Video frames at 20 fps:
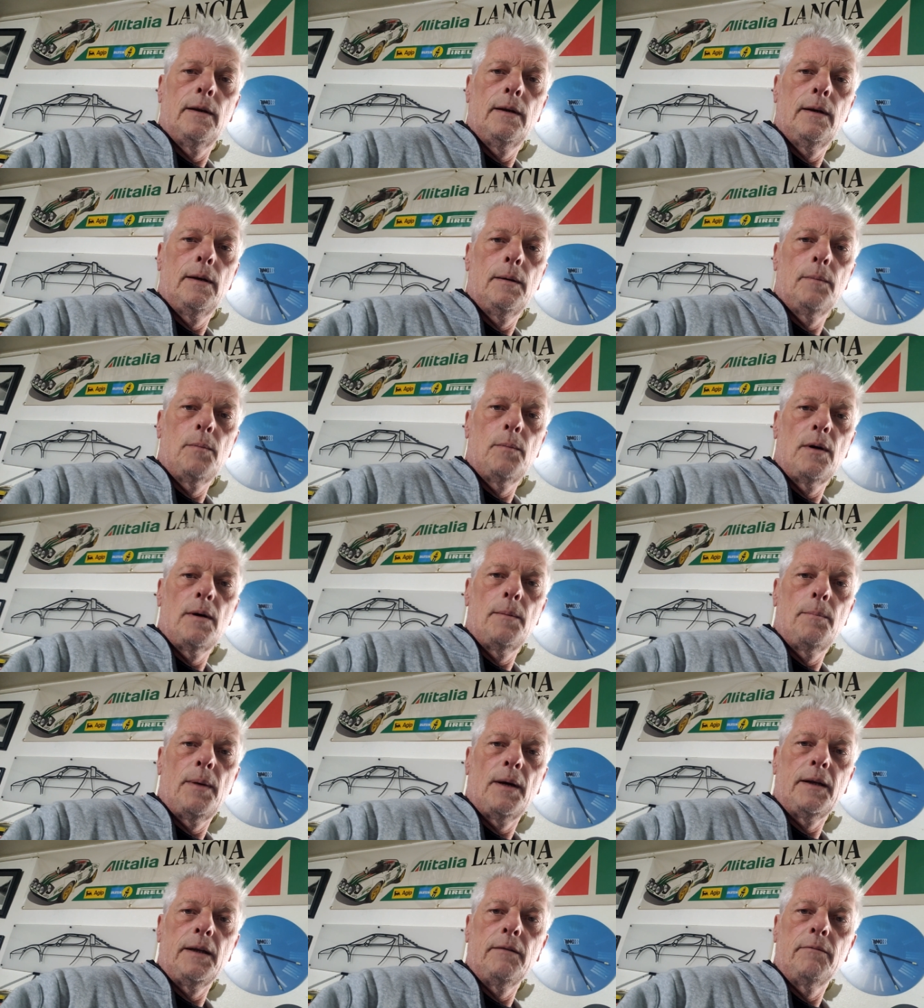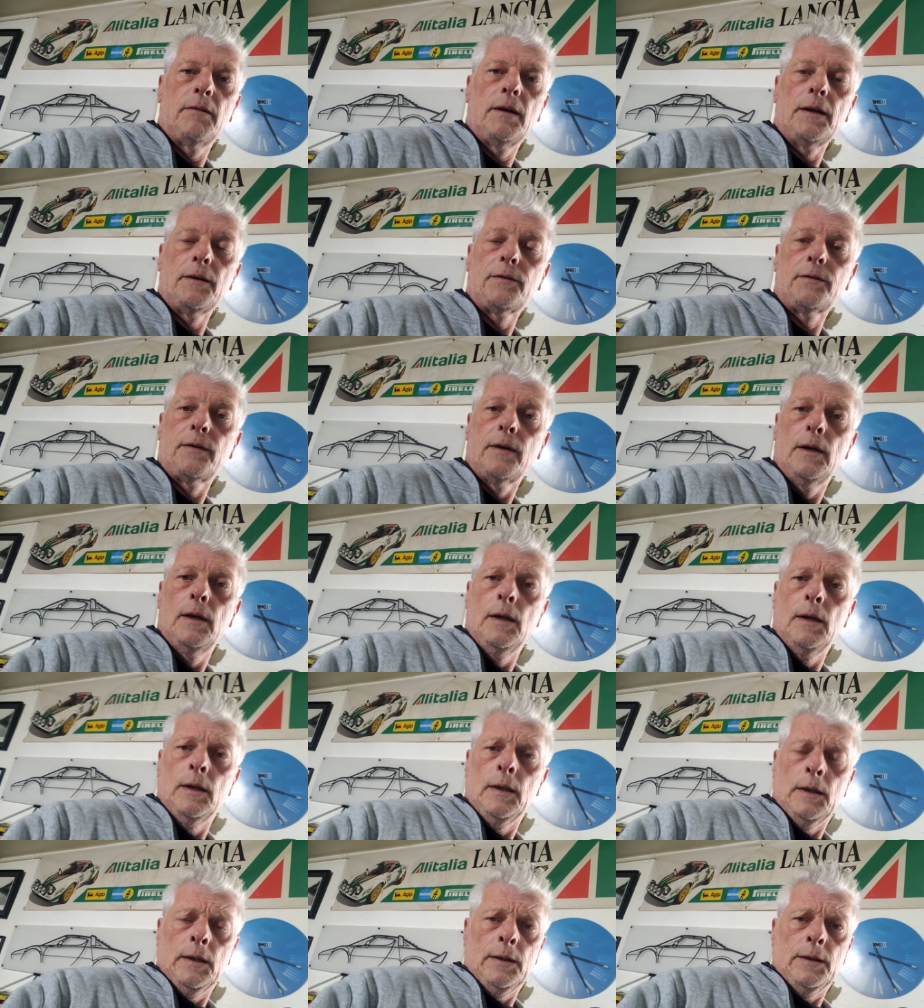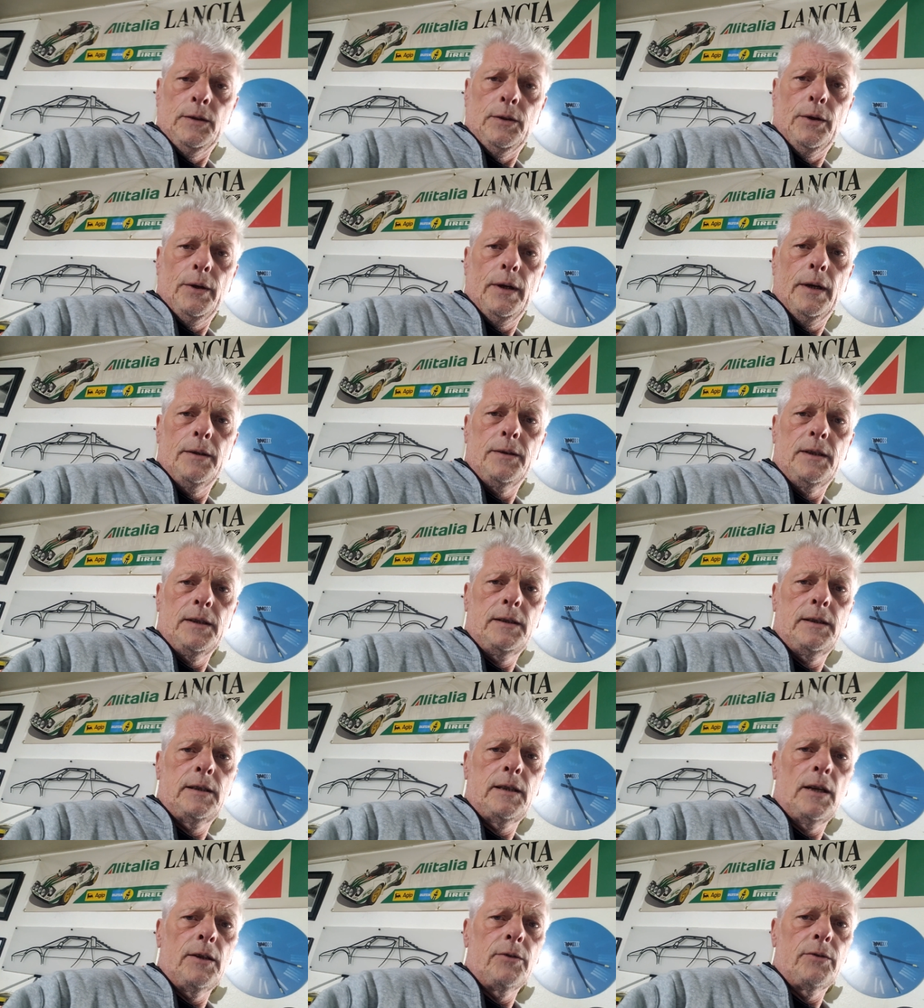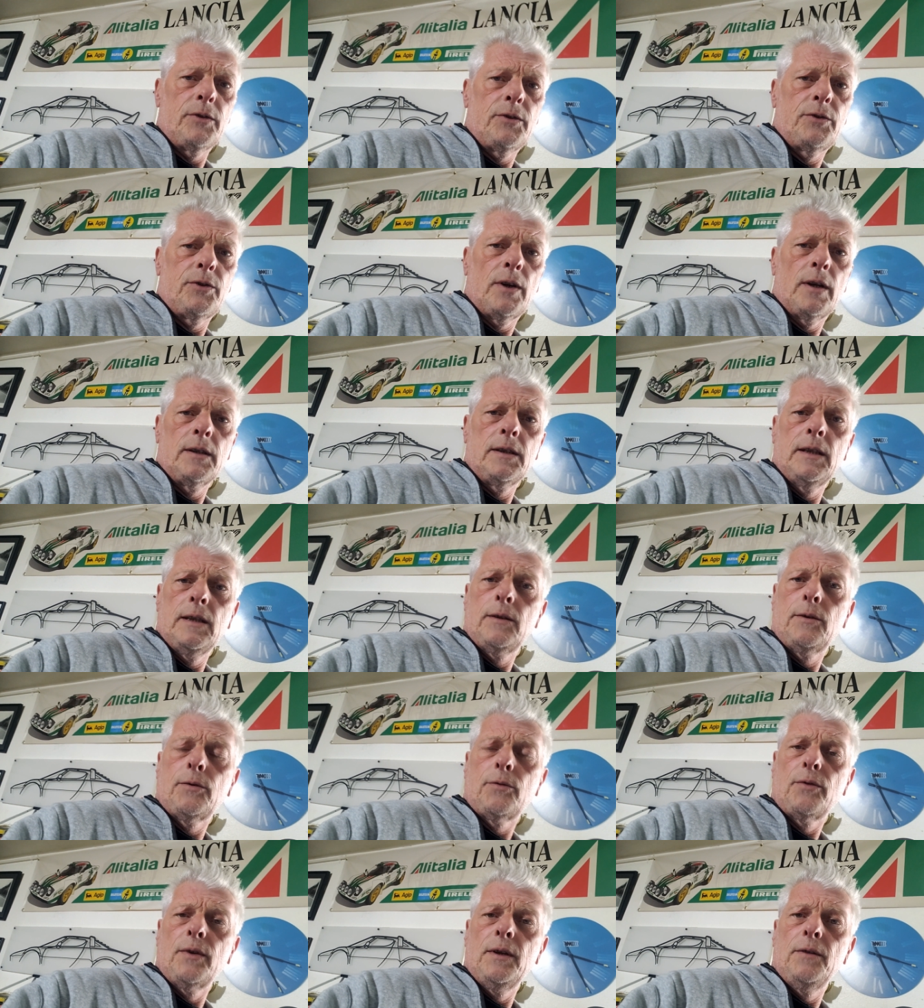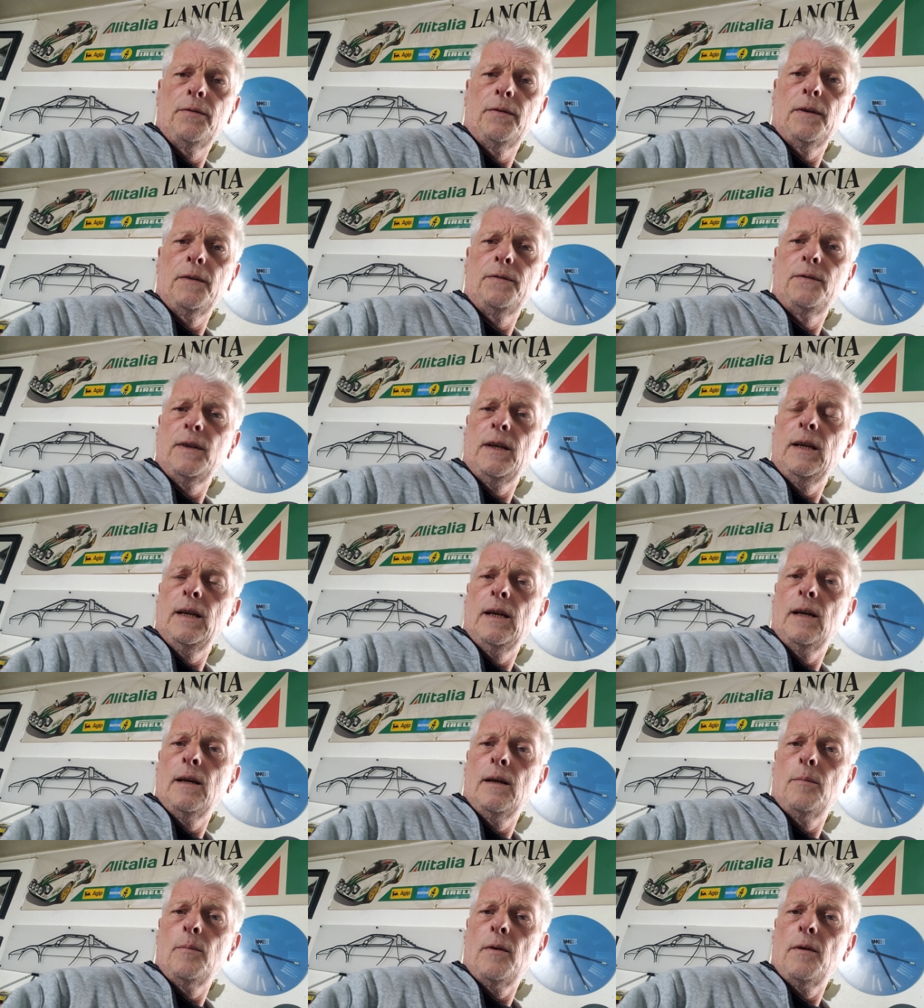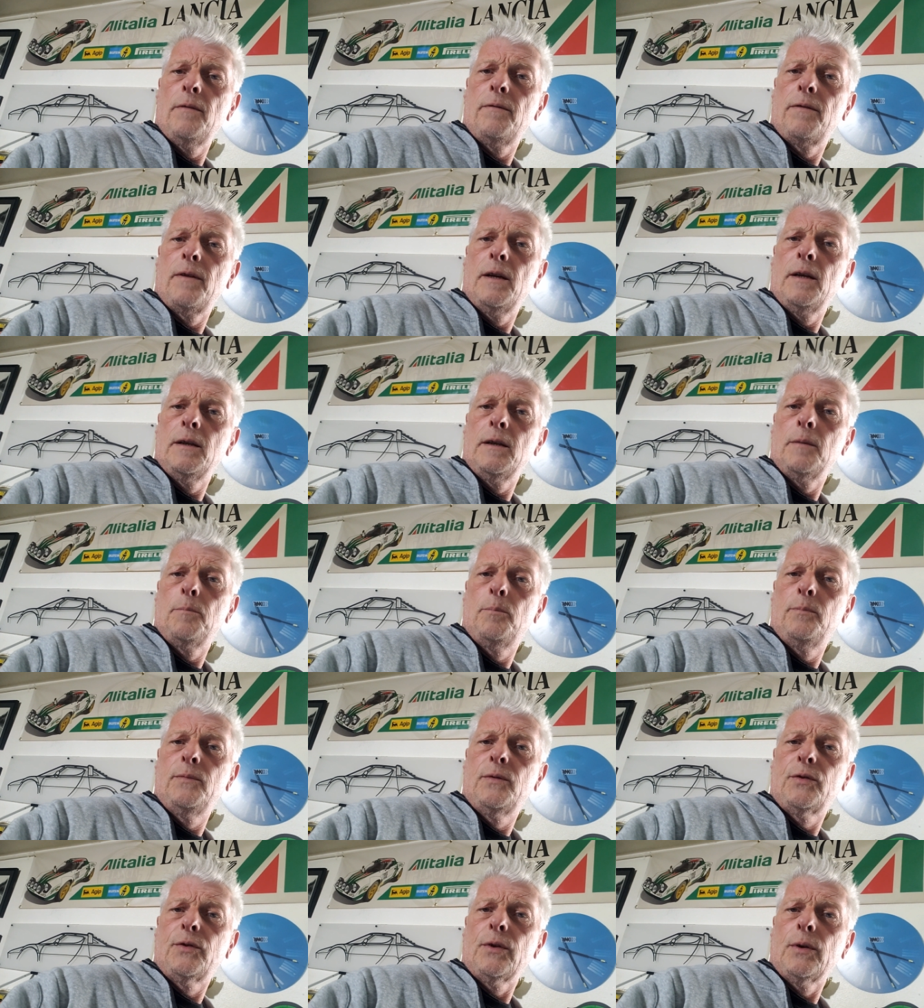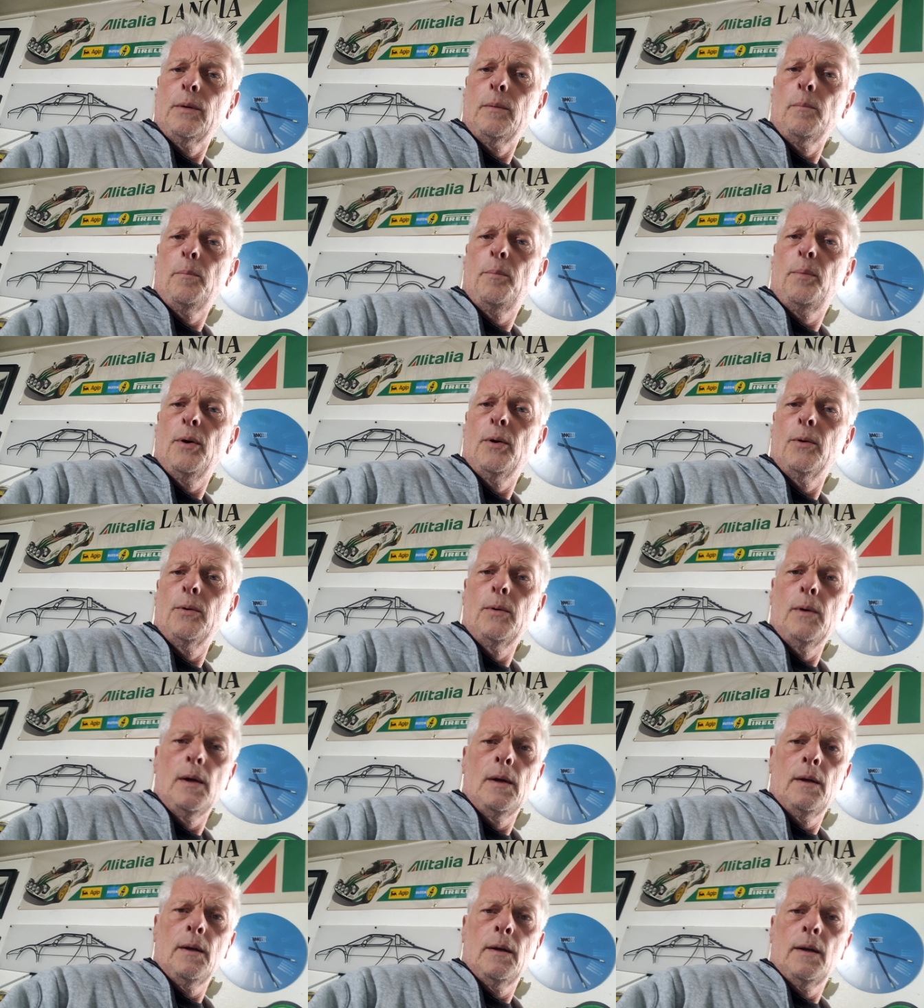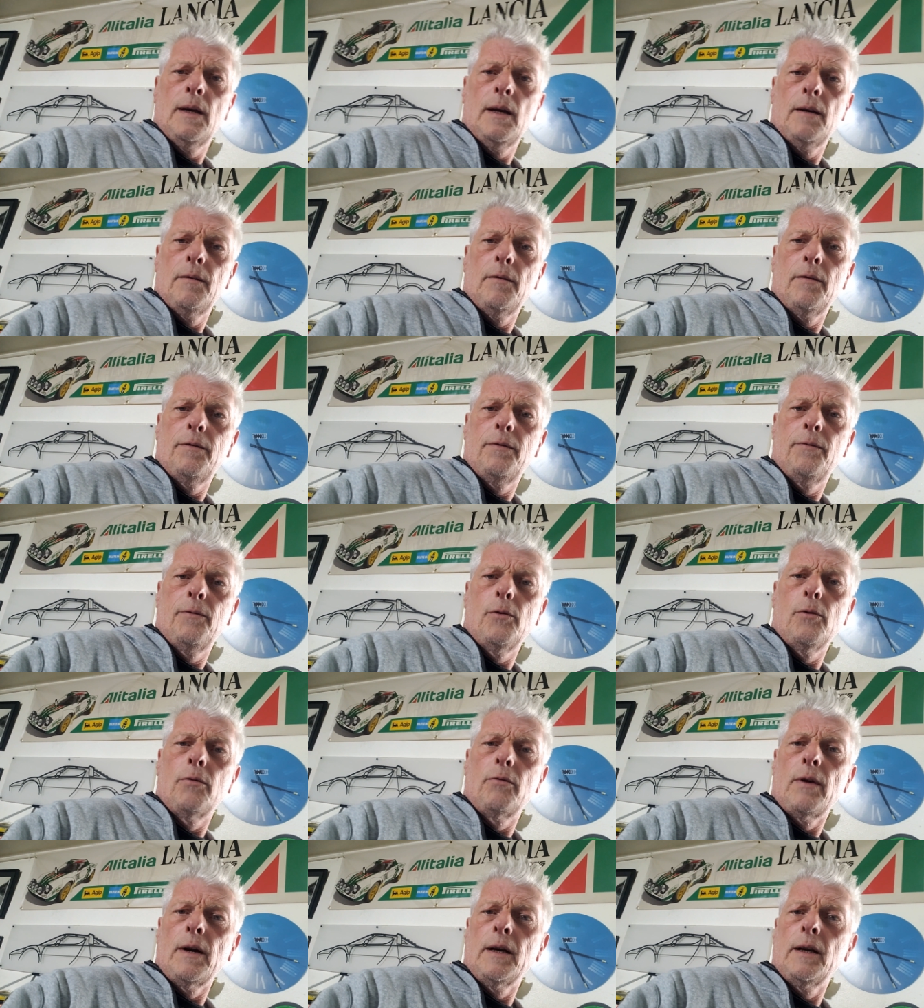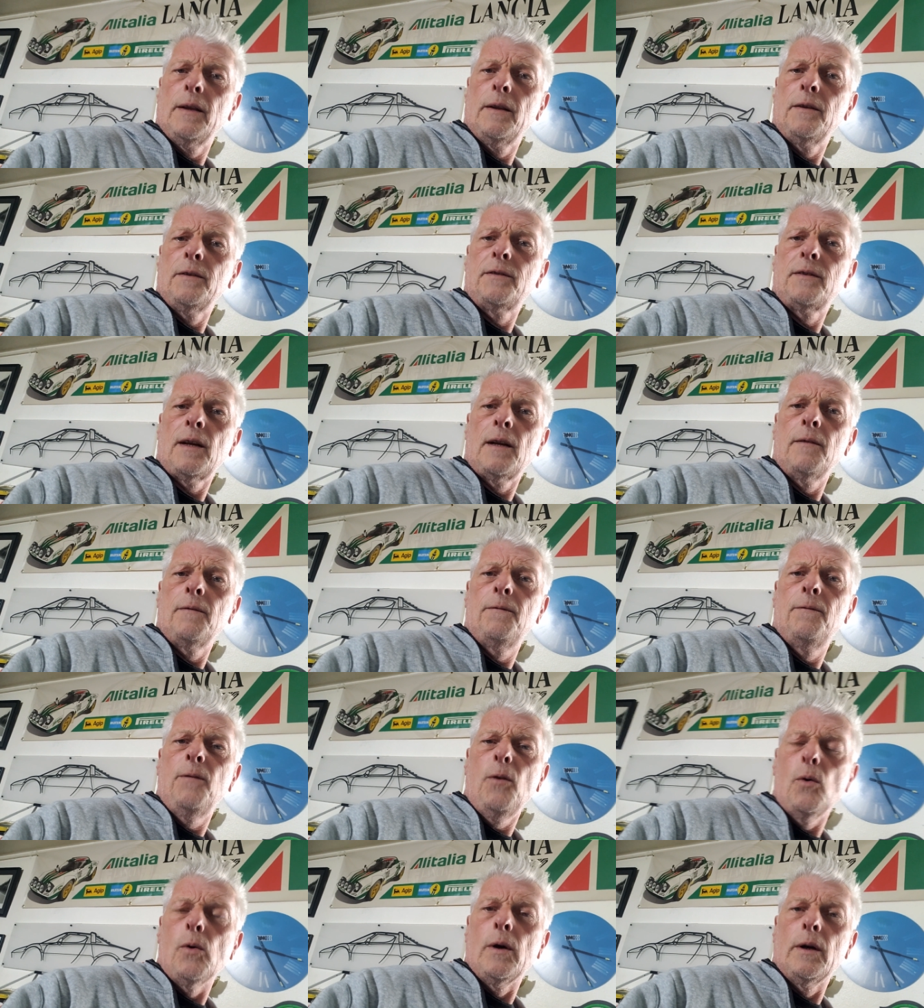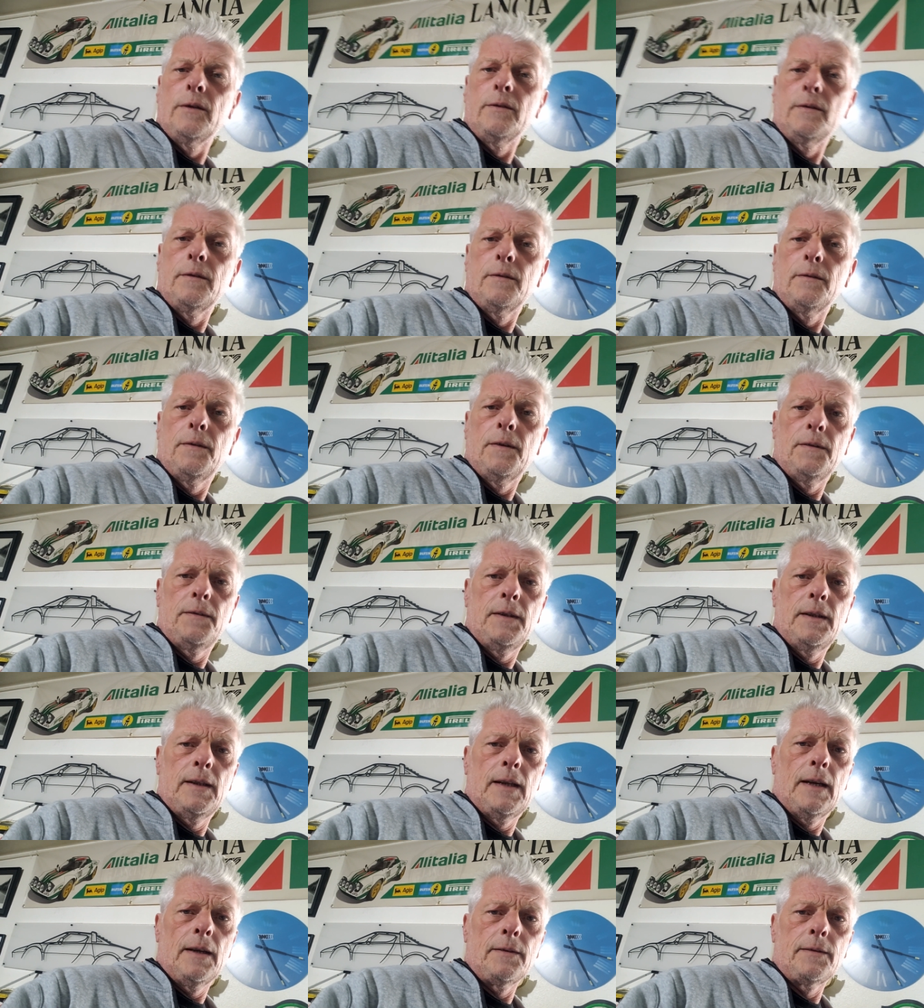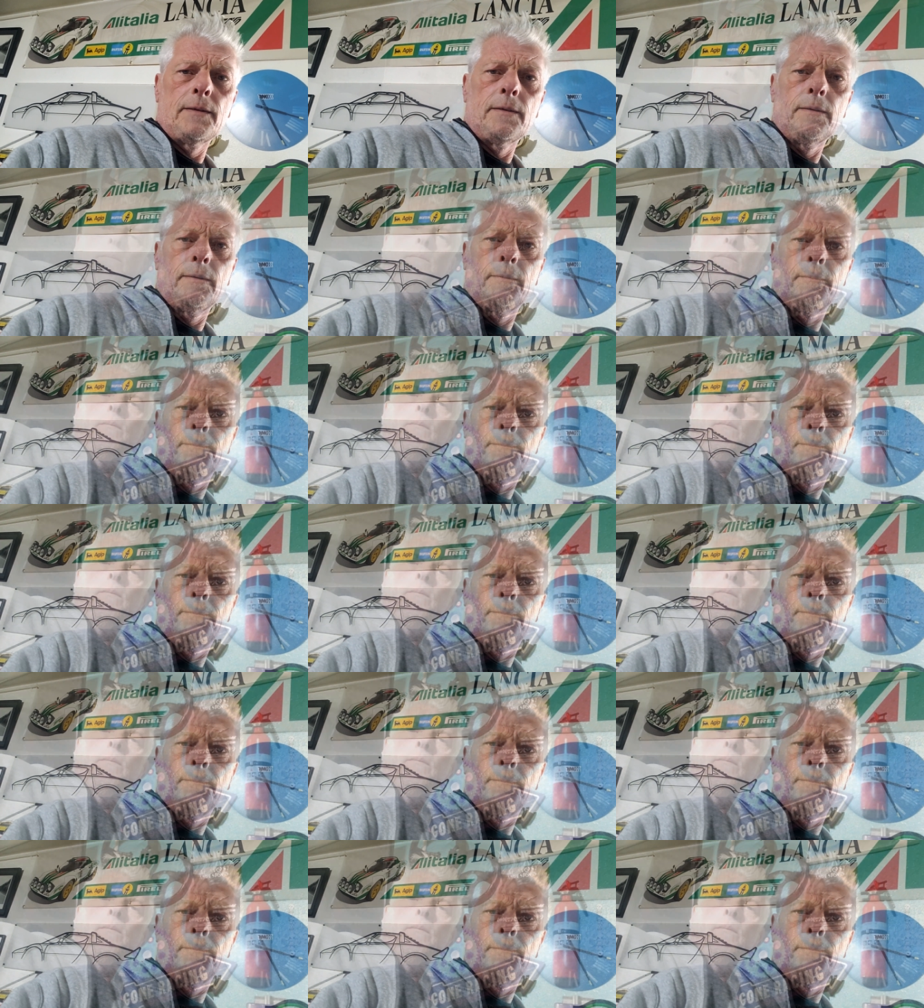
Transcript: Uh, my buddy Rick's Toyota Tundra truck did 350. Uh, my friend Sue and Paul have a 4Runner that's done 450,000.